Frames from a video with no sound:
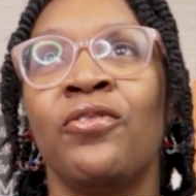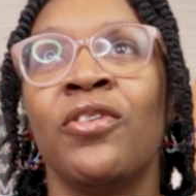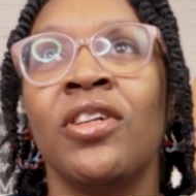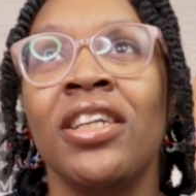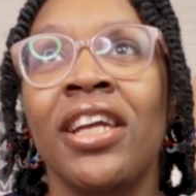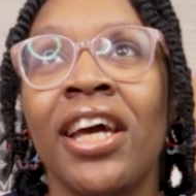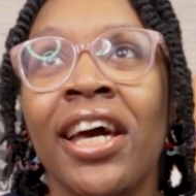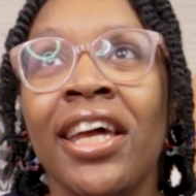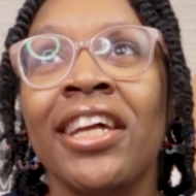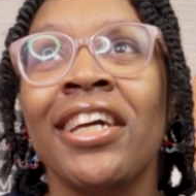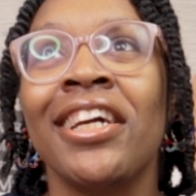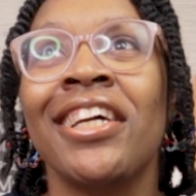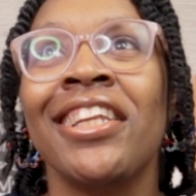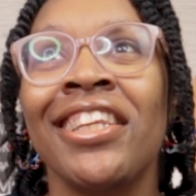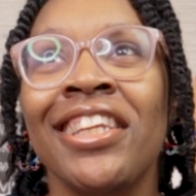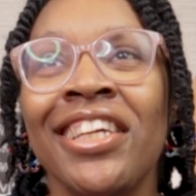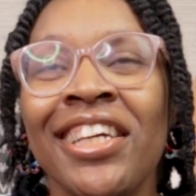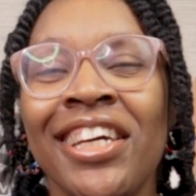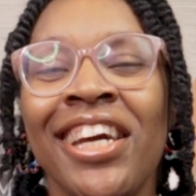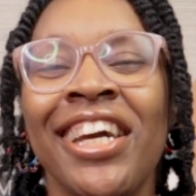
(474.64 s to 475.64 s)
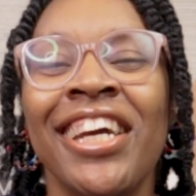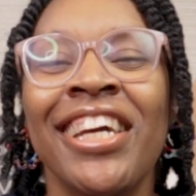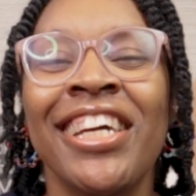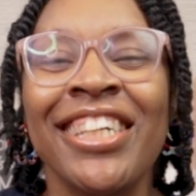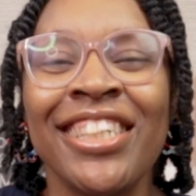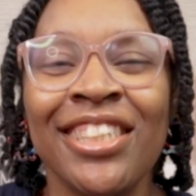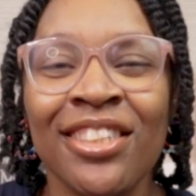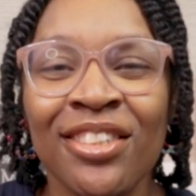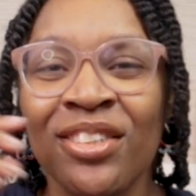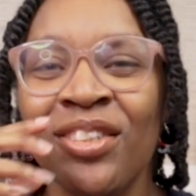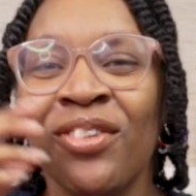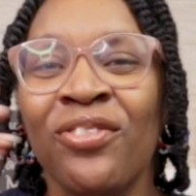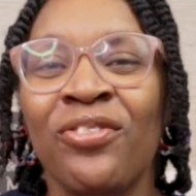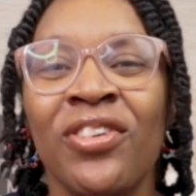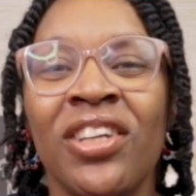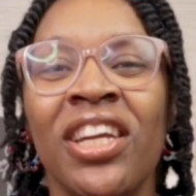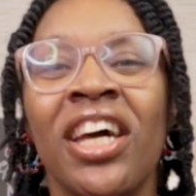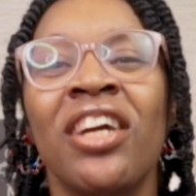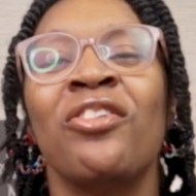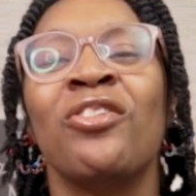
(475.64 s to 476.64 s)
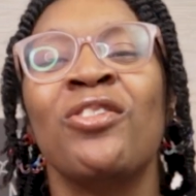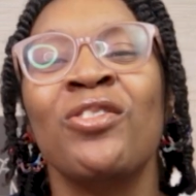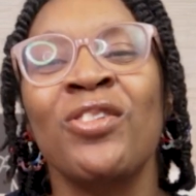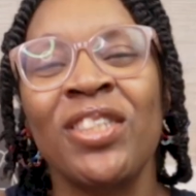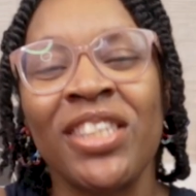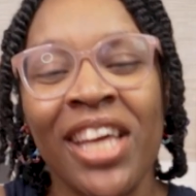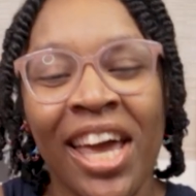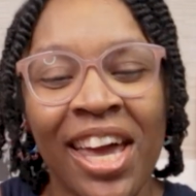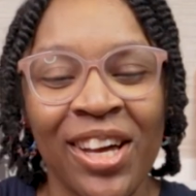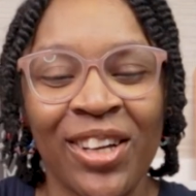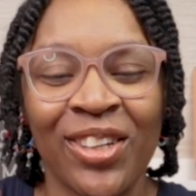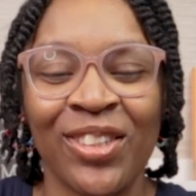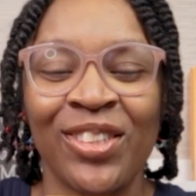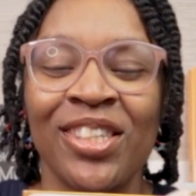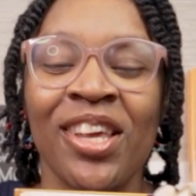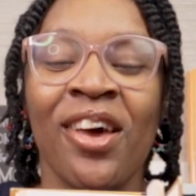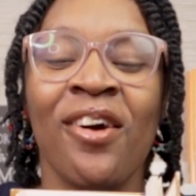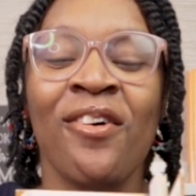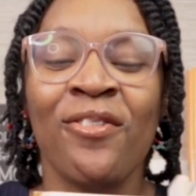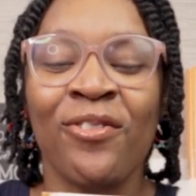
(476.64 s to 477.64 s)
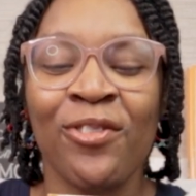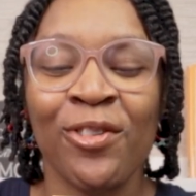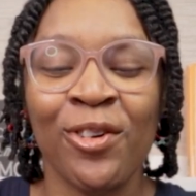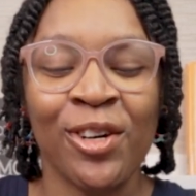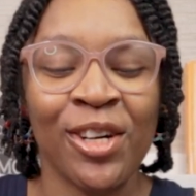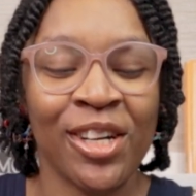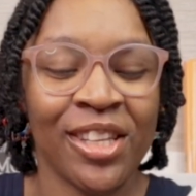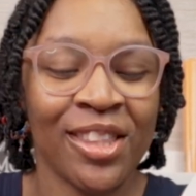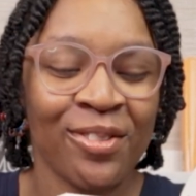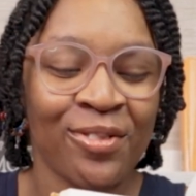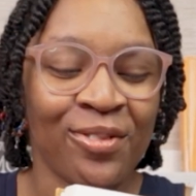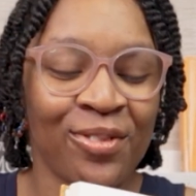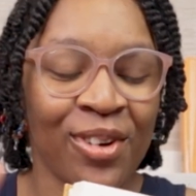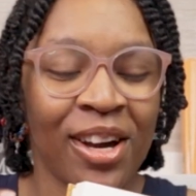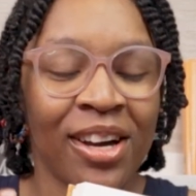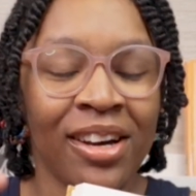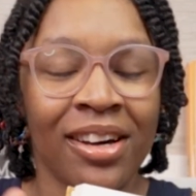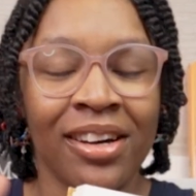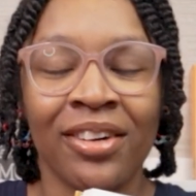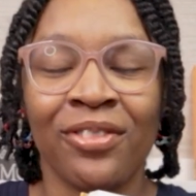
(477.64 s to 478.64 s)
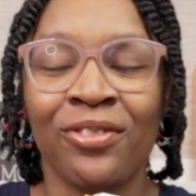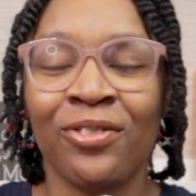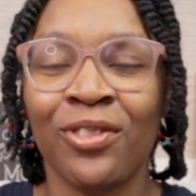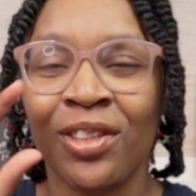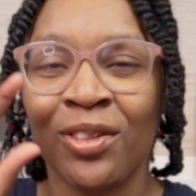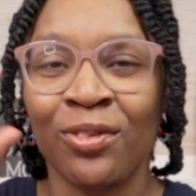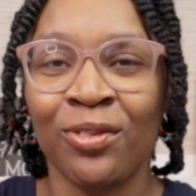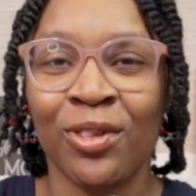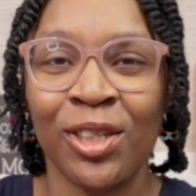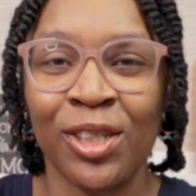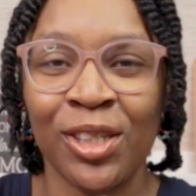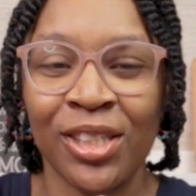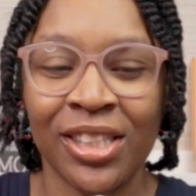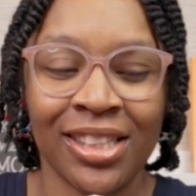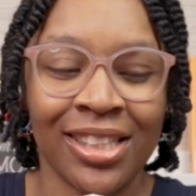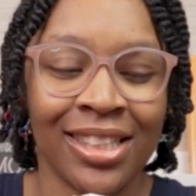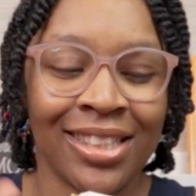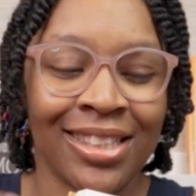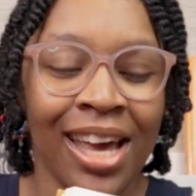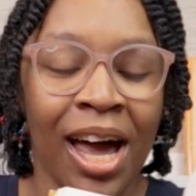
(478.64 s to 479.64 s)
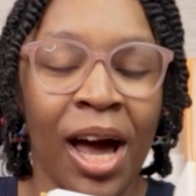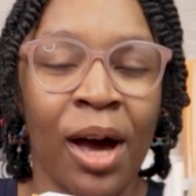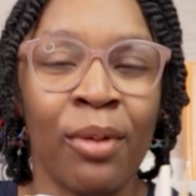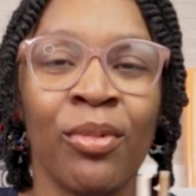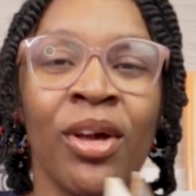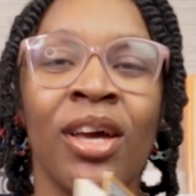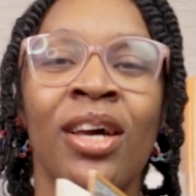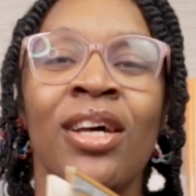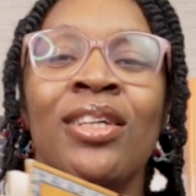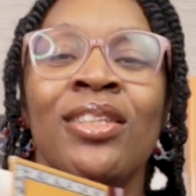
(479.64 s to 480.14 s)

phonetically the phonetical sounds for the words at the top.